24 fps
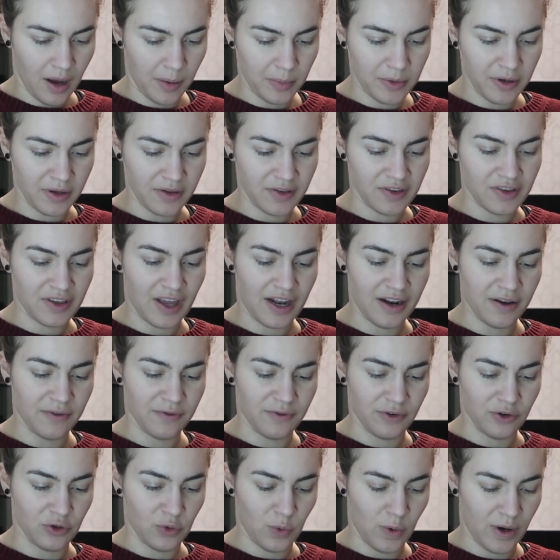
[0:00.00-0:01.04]
I'm gonna set
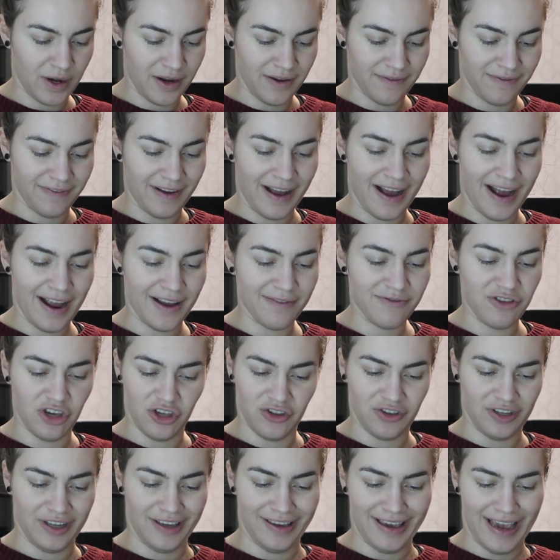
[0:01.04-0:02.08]
it for 25
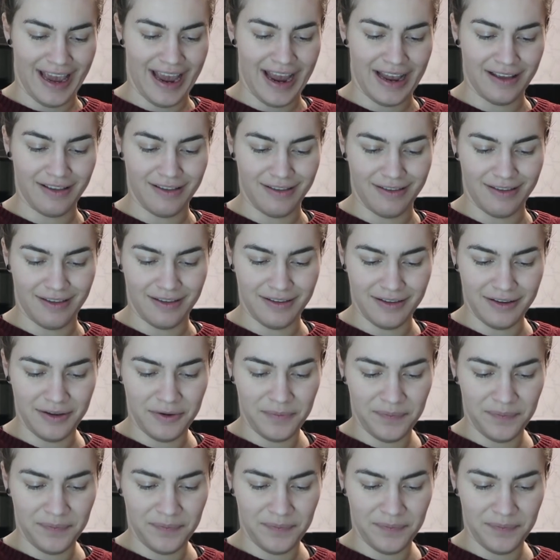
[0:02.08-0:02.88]
just in case,